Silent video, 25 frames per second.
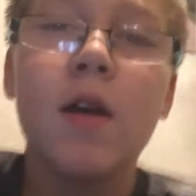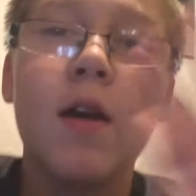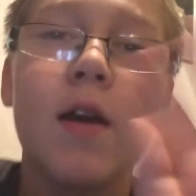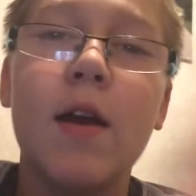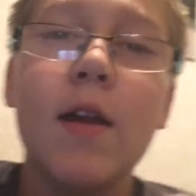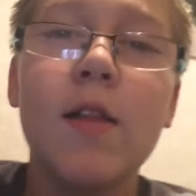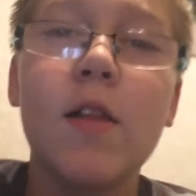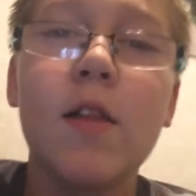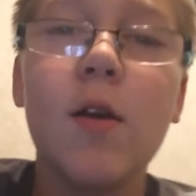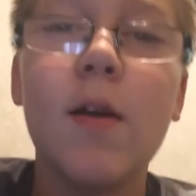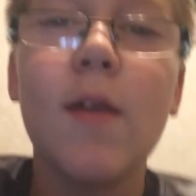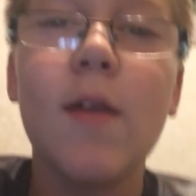
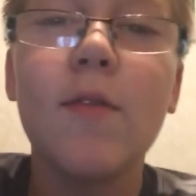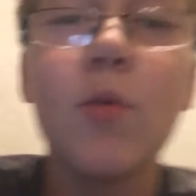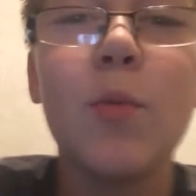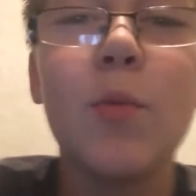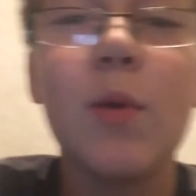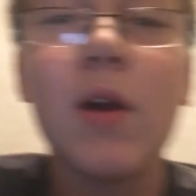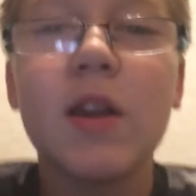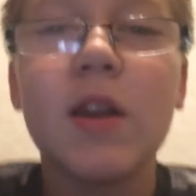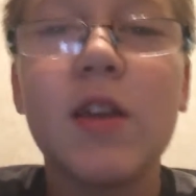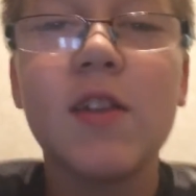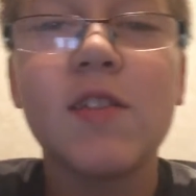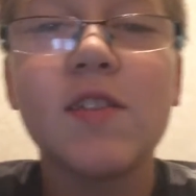Hello
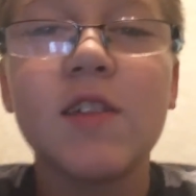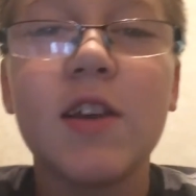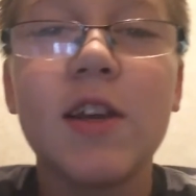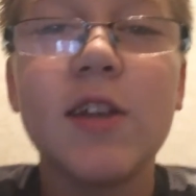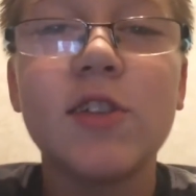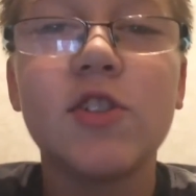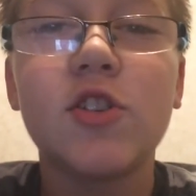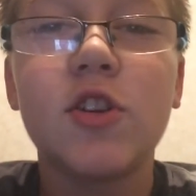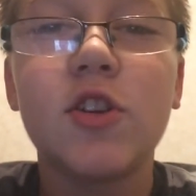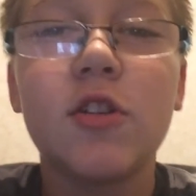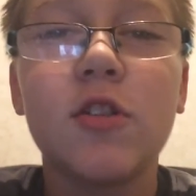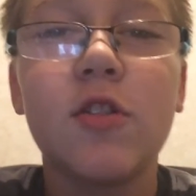everybody,
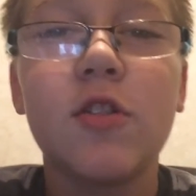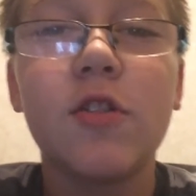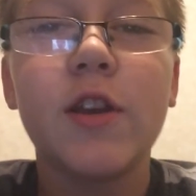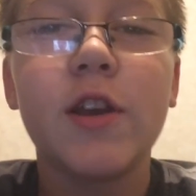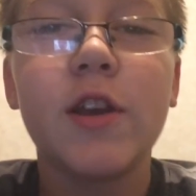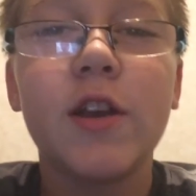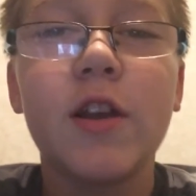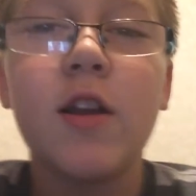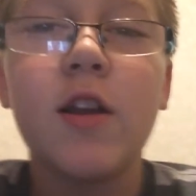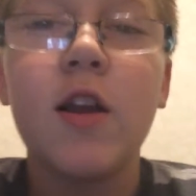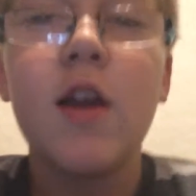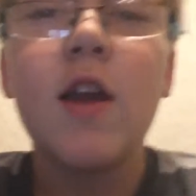Sage Turtle
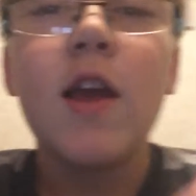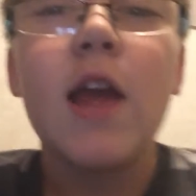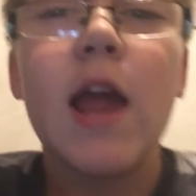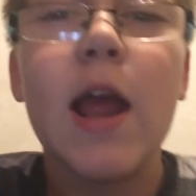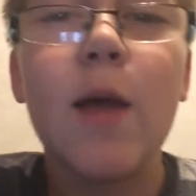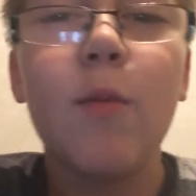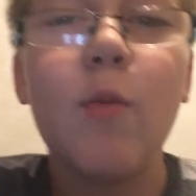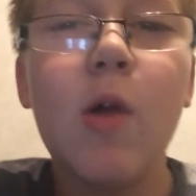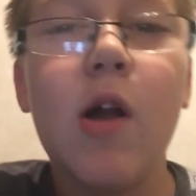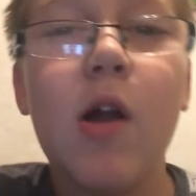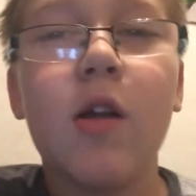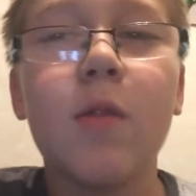here,
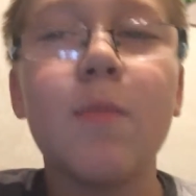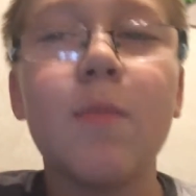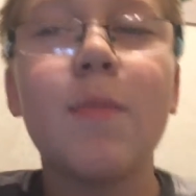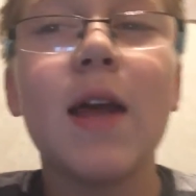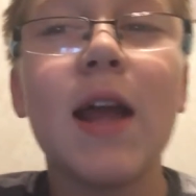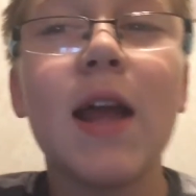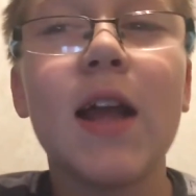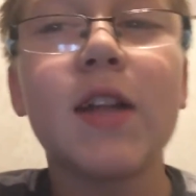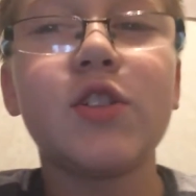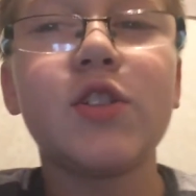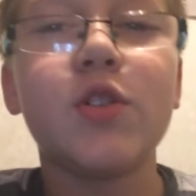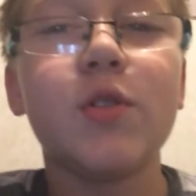and welcome
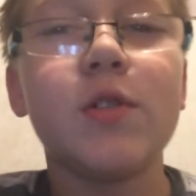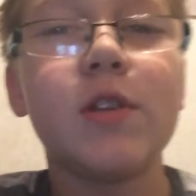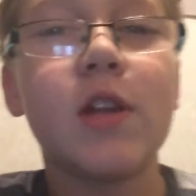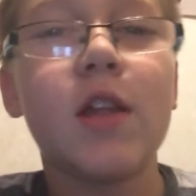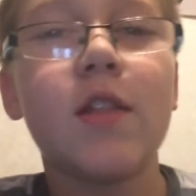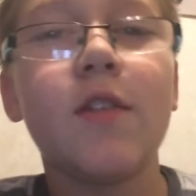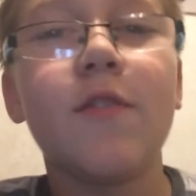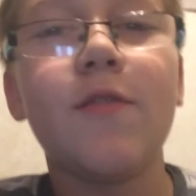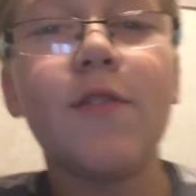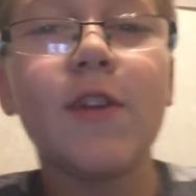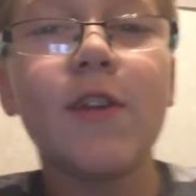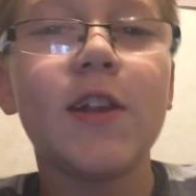back to
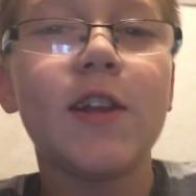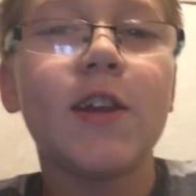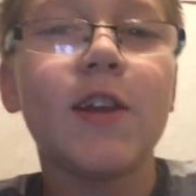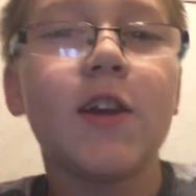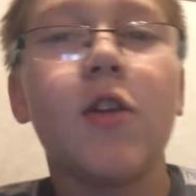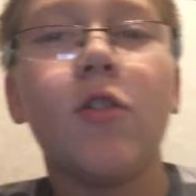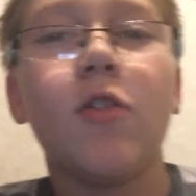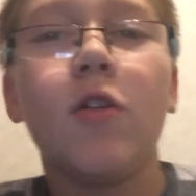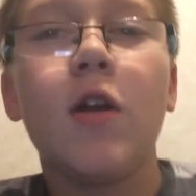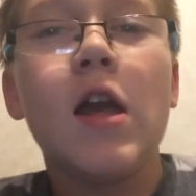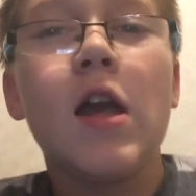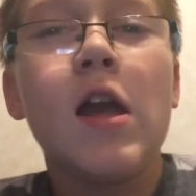another
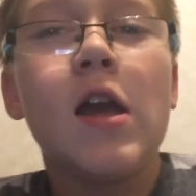video.